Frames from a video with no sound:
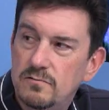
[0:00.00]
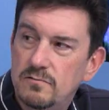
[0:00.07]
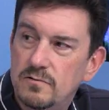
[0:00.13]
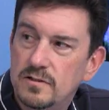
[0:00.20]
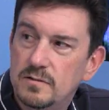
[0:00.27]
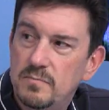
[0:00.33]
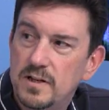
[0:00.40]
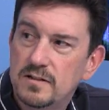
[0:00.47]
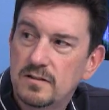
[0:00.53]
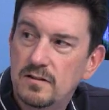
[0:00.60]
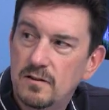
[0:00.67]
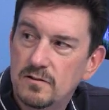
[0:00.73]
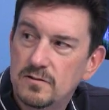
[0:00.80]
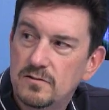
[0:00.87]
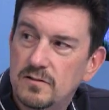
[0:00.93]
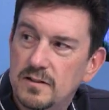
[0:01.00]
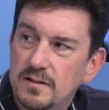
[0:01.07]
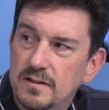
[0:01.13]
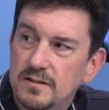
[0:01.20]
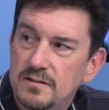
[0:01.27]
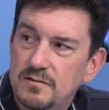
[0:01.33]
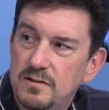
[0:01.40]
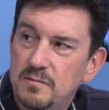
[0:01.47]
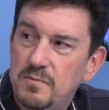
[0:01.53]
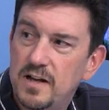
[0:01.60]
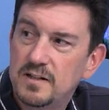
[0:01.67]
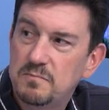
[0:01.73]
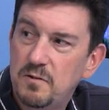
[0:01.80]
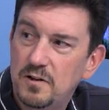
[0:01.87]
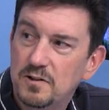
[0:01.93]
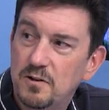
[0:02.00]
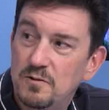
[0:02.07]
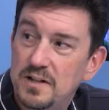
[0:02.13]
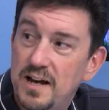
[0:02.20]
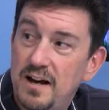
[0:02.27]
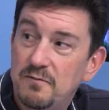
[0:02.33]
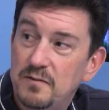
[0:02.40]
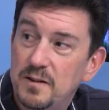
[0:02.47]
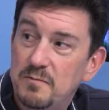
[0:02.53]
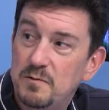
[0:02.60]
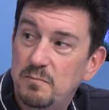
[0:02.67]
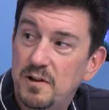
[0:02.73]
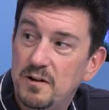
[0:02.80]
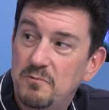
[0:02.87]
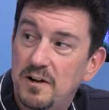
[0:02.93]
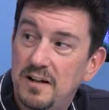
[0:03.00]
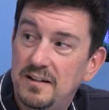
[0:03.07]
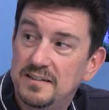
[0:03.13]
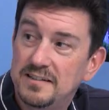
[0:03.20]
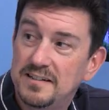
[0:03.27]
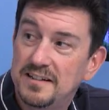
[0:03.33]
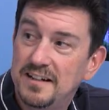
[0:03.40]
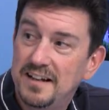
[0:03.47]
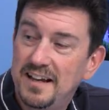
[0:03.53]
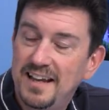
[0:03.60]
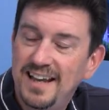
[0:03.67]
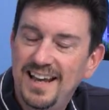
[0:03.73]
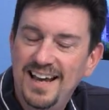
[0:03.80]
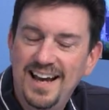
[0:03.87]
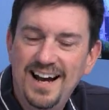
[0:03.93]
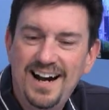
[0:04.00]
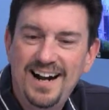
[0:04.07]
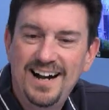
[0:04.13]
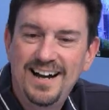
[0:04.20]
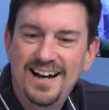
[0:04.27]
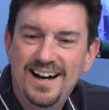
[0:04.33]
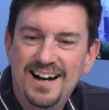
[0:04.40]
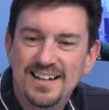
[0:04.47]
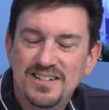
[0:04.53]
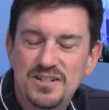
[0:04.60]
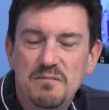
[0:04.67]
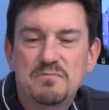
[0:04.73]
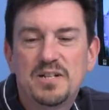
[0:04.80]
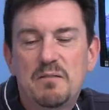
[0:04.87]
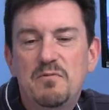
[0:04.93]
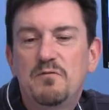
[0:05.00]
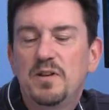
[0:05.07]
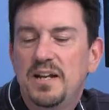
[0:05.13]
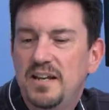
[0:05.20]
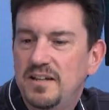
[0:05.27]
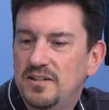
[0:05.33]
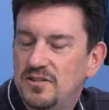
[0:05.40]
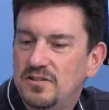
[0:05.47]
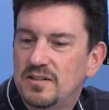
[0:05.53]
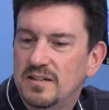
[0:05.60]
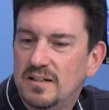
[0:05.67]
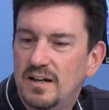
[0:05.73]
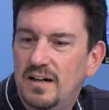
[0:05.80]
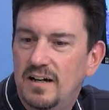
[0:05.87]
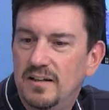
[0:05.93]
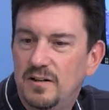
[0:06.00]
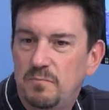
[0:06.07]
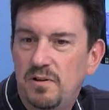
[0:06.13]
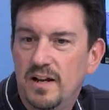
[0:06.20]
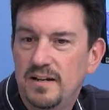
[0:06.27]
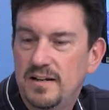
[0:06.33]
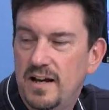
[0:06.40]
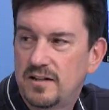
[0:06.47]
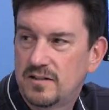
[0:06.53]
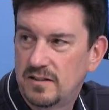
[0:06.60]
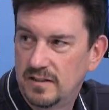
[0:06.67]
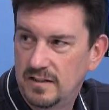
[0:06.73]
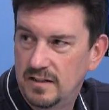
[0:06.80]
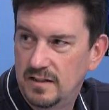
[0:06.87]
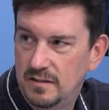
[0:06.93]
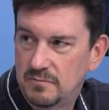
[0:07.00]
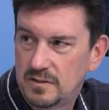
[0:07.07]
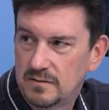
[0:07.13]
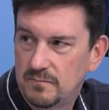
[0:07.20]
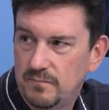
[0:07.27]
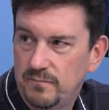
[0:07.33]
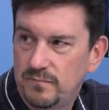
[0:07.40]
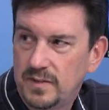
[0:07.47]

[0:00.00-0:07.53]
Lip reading: took was the best closer in the history of baseball to go down for them to play well, isn't it? some of it is they're playing National League teams.